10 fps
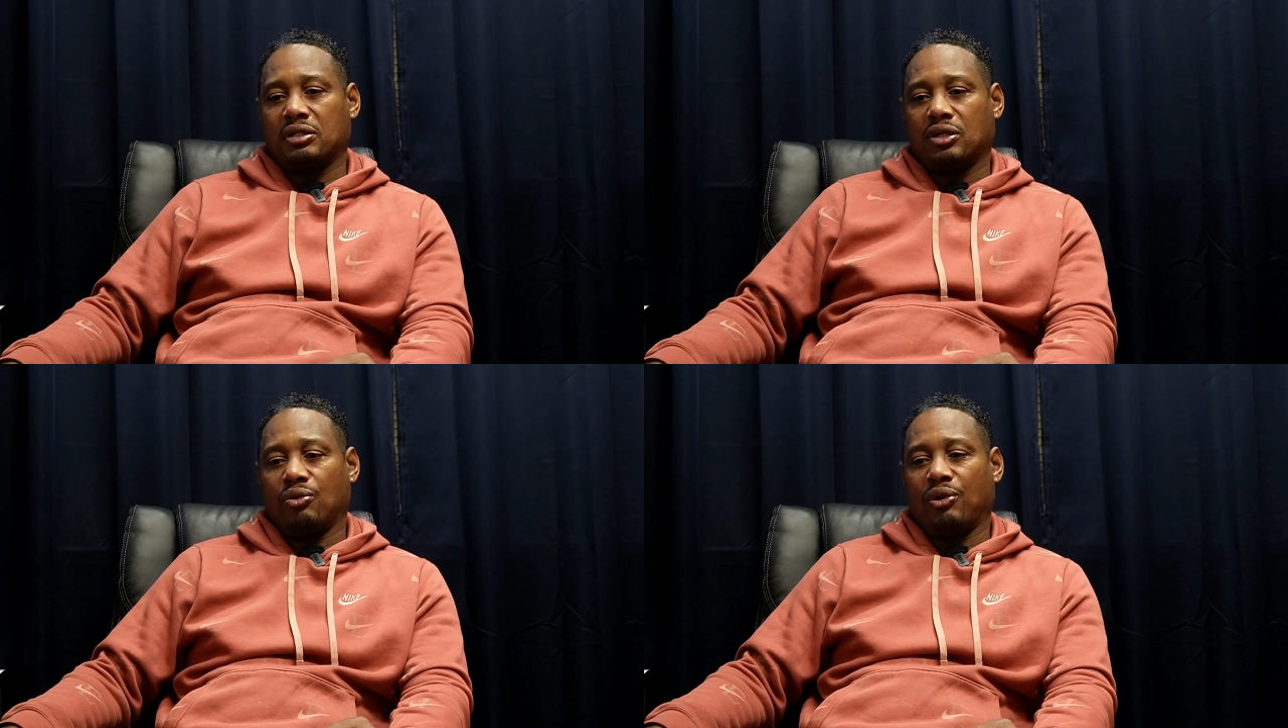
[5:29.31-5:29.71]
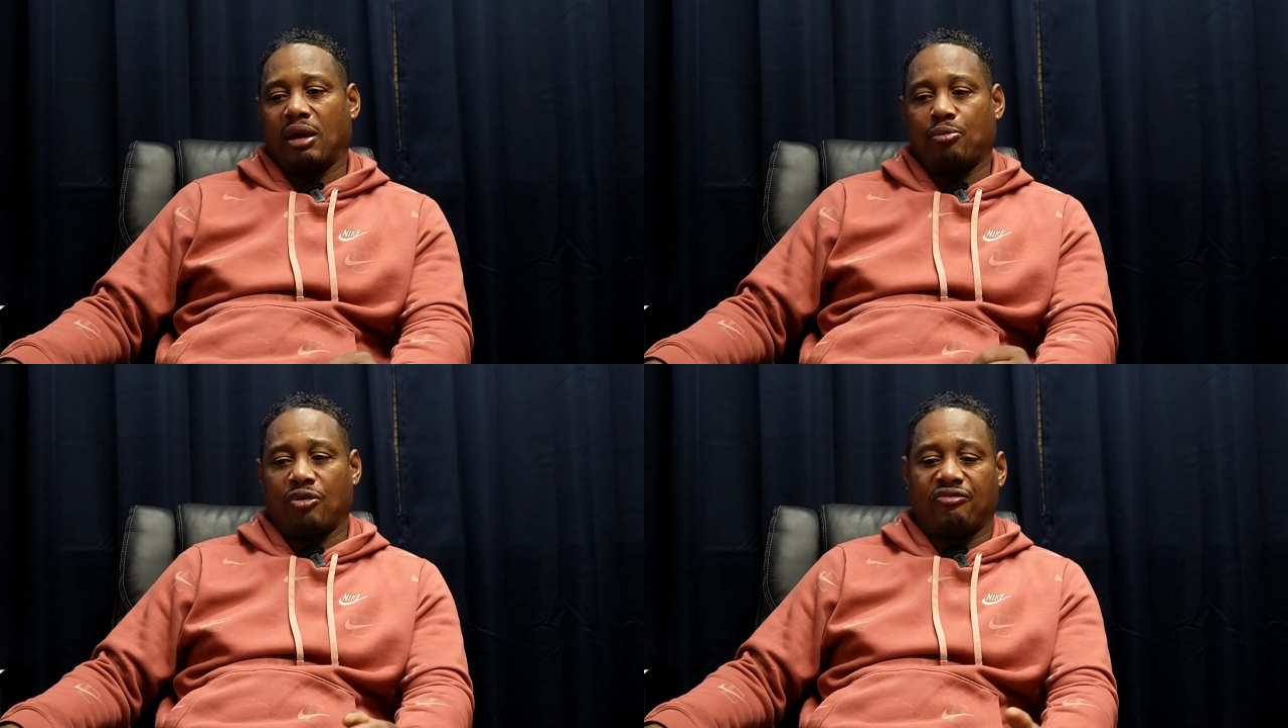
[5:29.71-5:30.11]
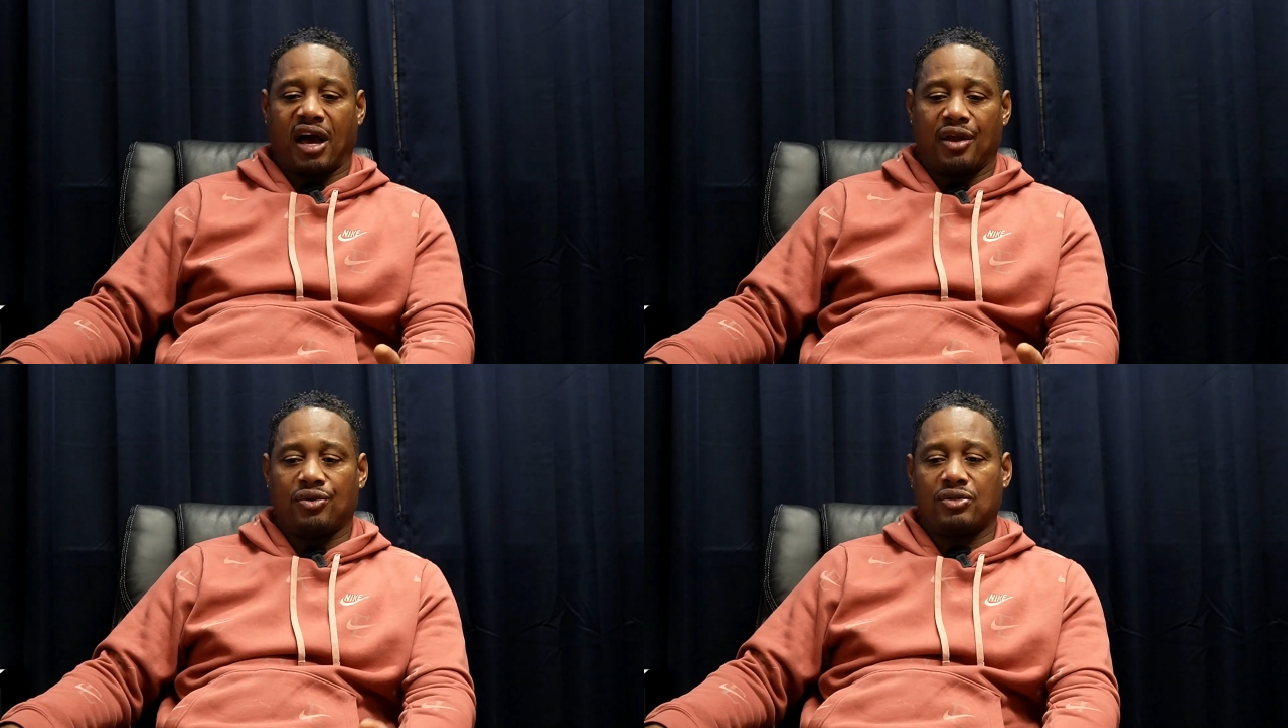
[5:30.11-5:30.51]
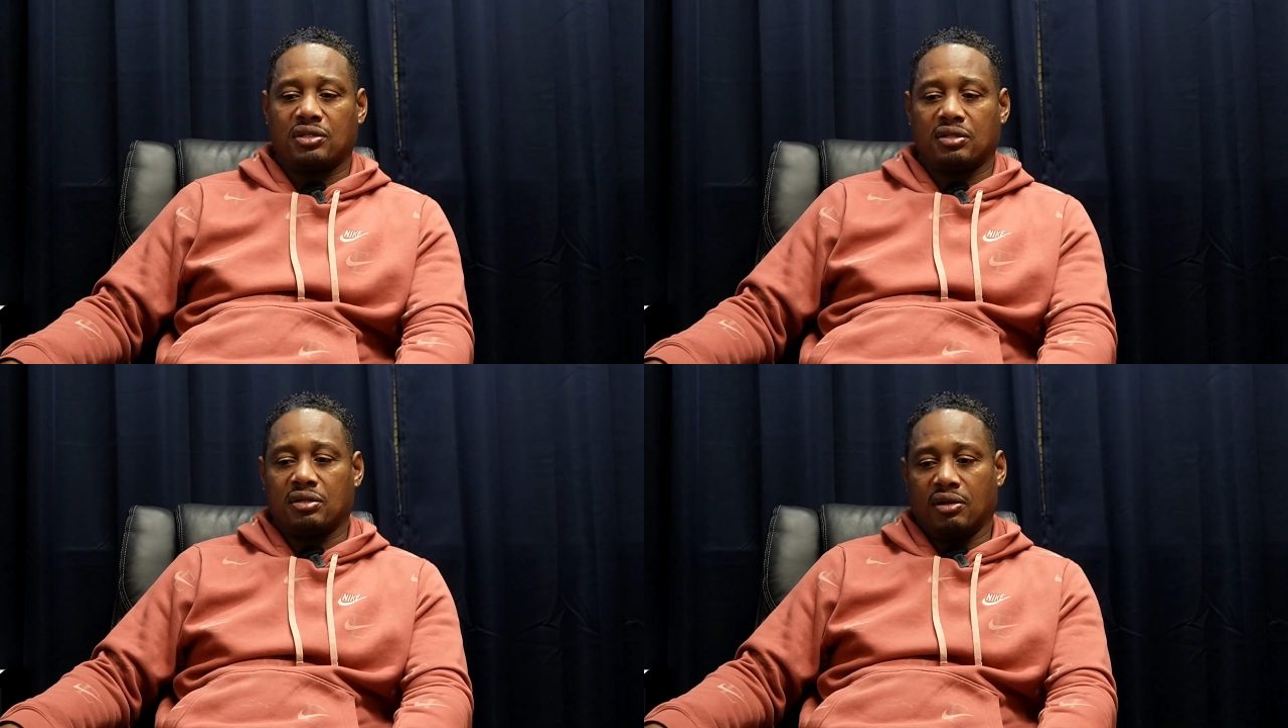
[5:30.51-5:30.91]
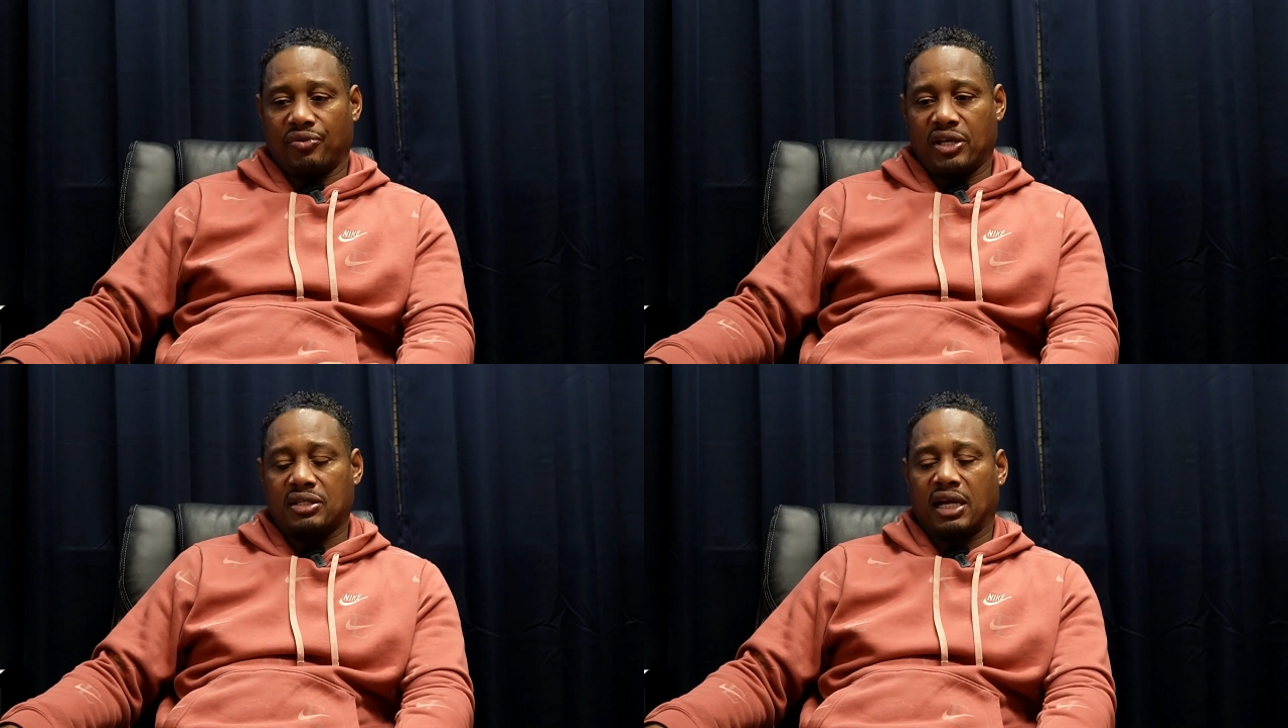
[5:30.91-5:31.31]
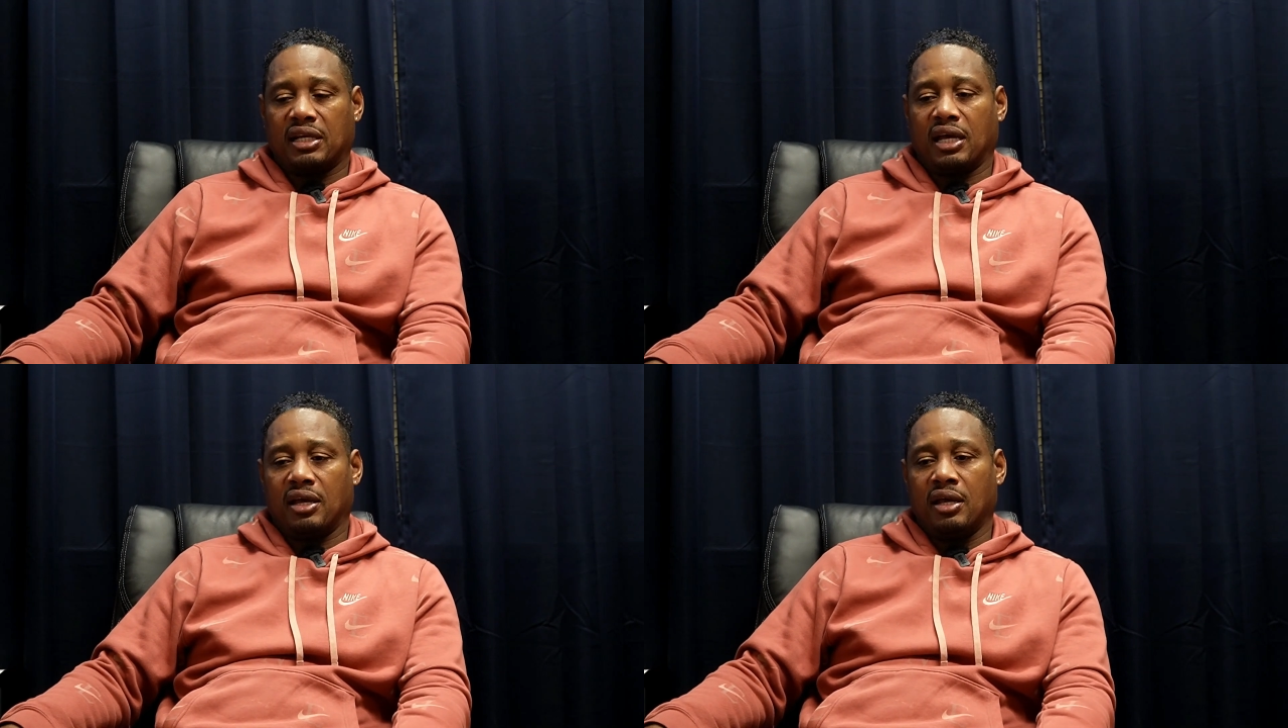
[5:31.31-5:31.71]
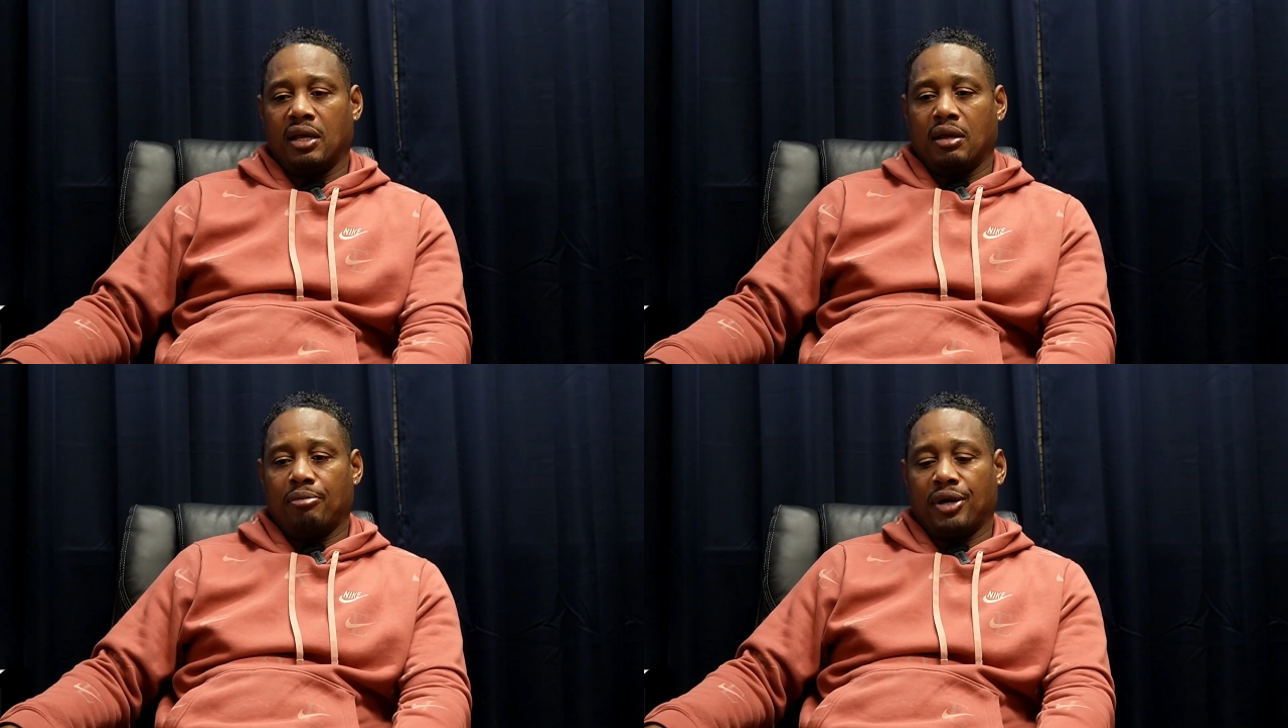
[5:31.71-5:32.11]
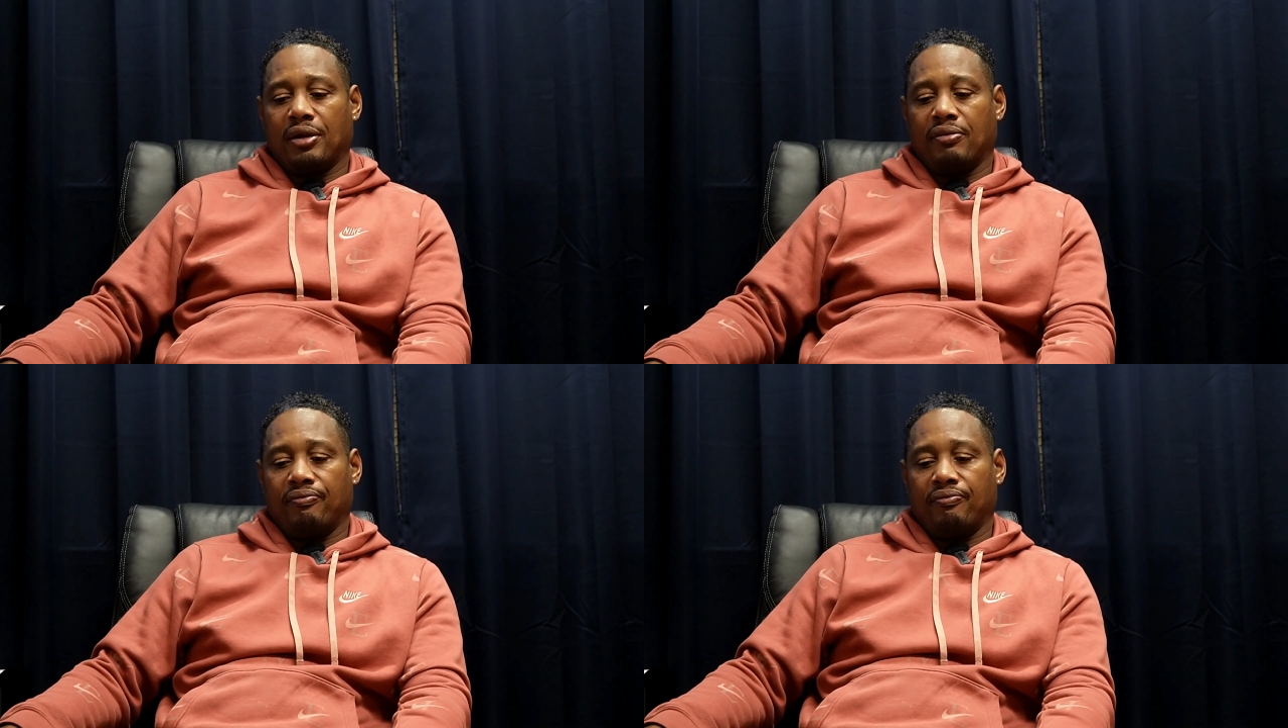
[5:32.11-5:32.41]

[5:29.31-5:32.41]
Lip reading: you know, we had more fighters and things like that. But